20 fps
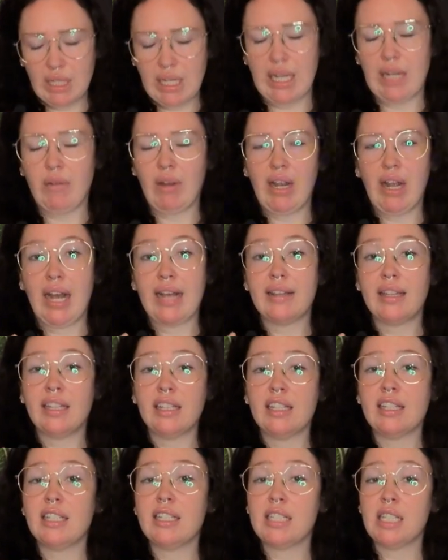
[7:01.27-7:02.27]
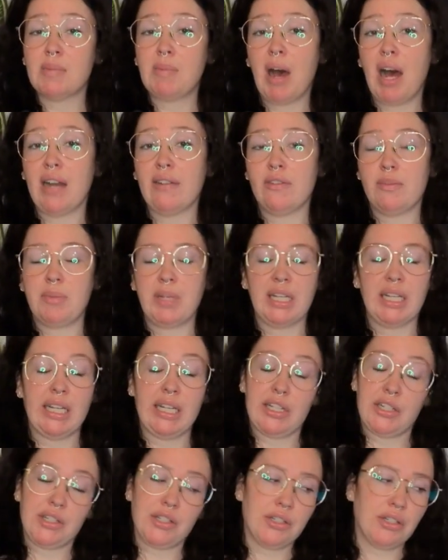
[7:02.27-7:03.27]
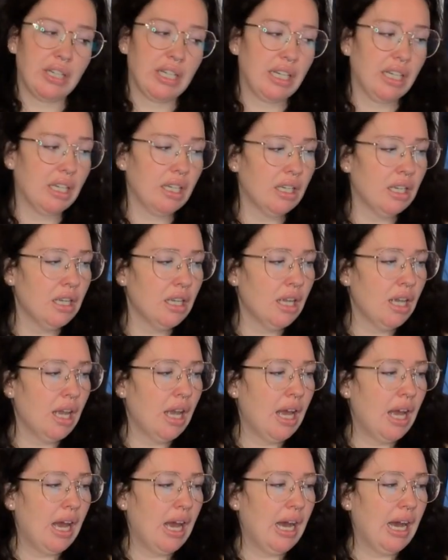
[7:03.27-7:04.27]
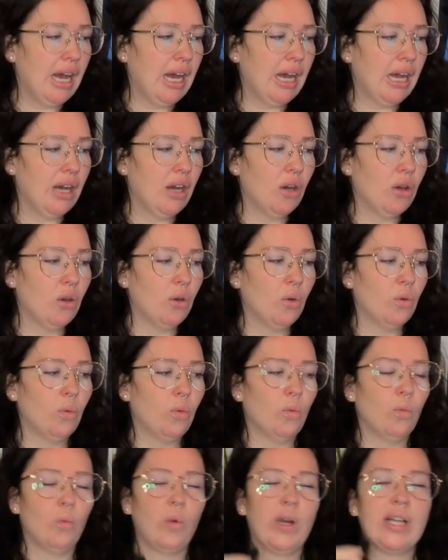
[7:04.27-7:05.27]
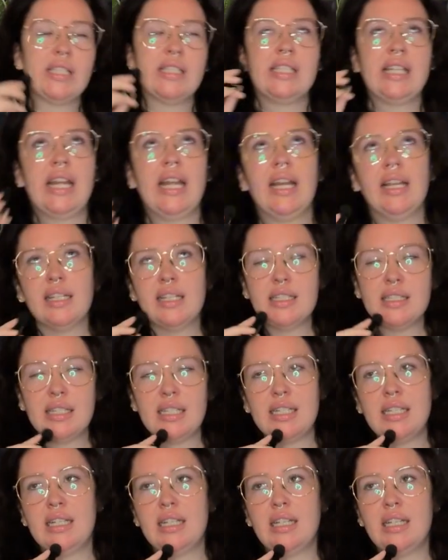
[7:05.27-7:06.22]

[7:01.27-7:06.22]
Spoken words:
anyway, I think that this is part of a bigger issue here. We're seeing this.